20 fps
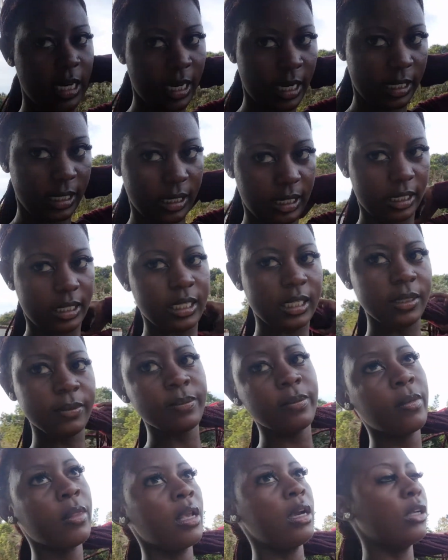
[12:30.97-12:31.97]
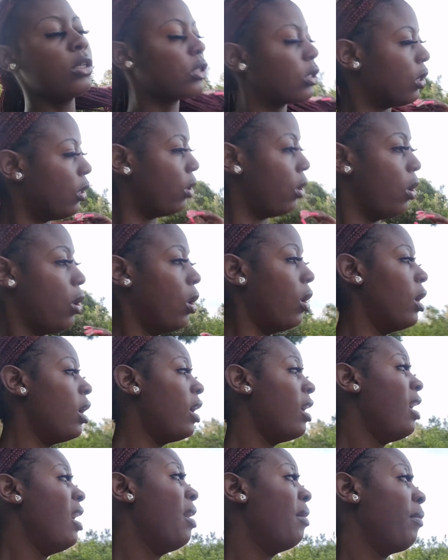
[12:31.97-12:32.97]
shedding at 6. So
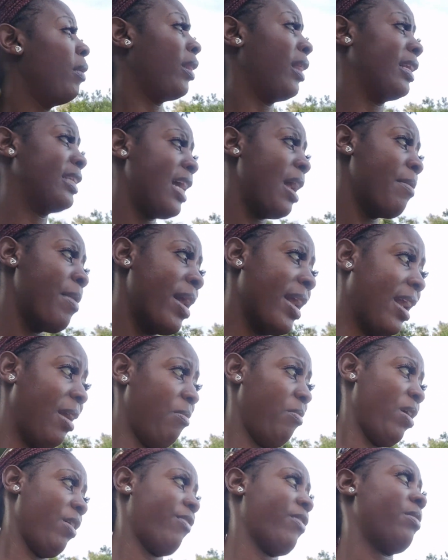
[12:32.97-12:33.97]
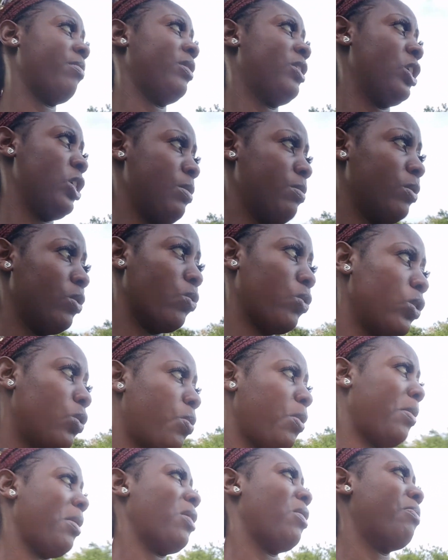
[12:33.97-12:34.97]
by the time I get back from the gym, it
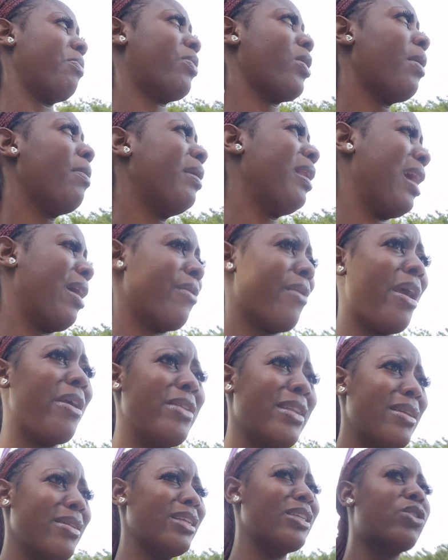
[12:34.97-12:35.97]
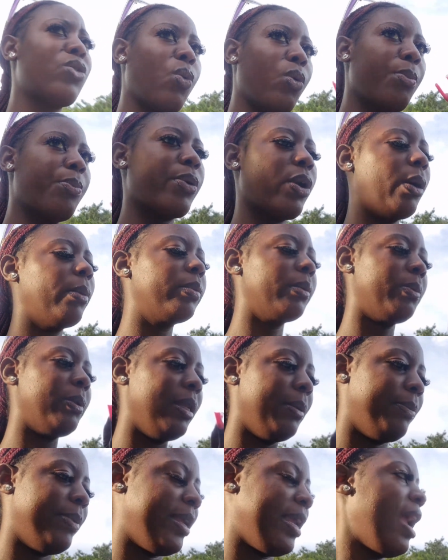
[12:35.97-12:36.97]
will probably
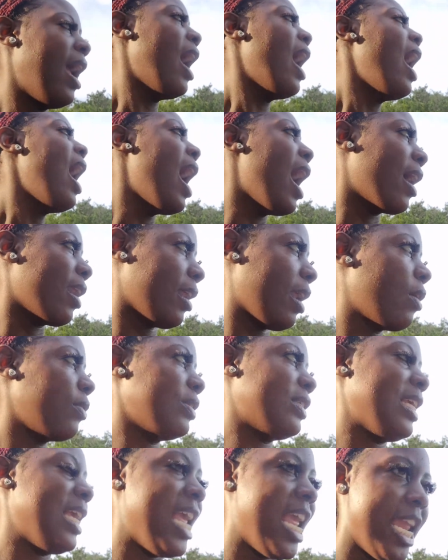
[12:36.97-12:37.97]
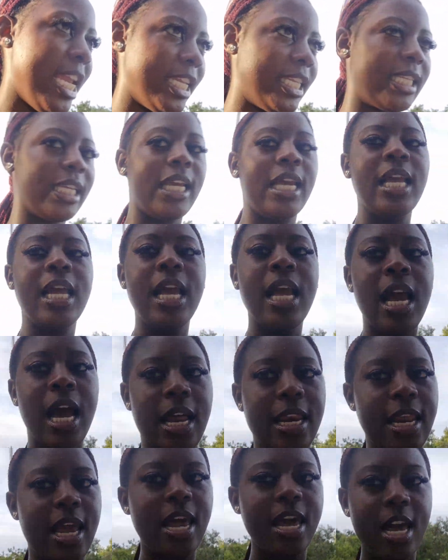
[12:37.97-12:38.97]
be around 8.
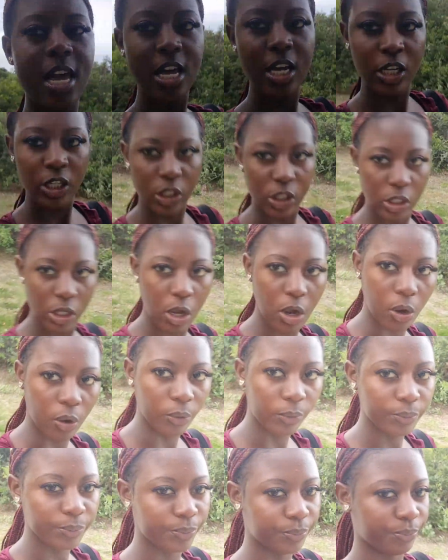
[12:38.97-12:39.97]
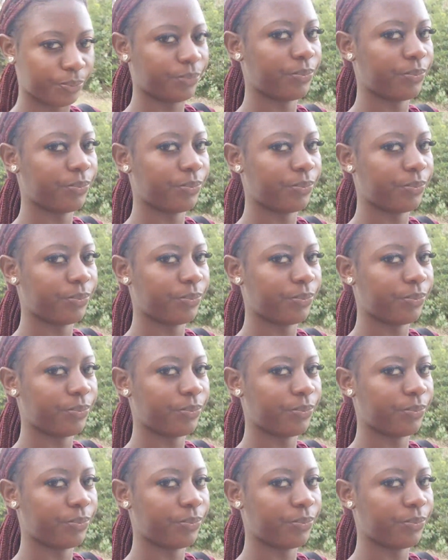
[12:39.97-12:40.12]
And so